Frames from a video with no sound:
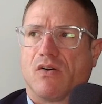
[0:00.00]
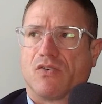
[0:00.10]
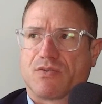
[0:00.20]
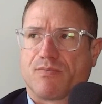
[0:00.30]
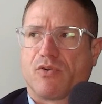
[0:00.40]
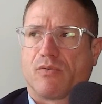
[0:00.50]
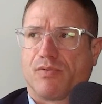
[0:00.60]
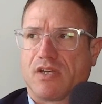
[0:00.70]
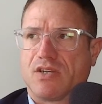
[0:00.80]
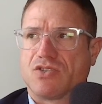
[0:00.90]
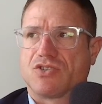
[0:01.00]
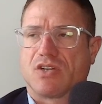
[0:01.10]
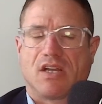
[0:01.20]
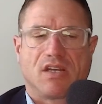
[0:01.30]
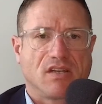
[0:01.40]
ultra pure bleach
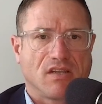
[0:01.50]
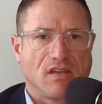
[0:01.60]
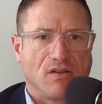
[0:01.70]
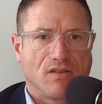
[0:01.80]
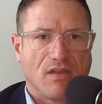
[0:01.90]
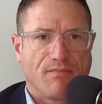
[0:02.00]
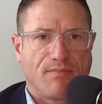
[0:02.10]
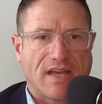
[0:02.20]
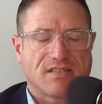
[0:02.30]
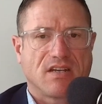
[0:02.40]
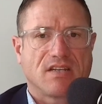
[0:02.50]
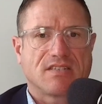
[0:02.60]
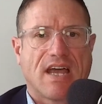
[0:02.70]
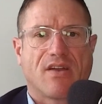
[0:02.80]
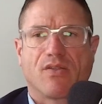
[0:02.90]
and the impacts that it's
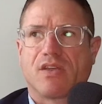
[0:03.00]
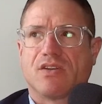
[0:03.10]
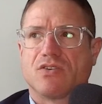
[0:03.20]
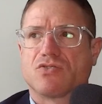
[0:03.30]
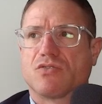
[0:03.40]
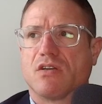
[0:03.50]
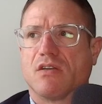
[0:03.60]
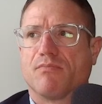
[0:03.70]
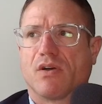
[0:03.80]
had on the industry,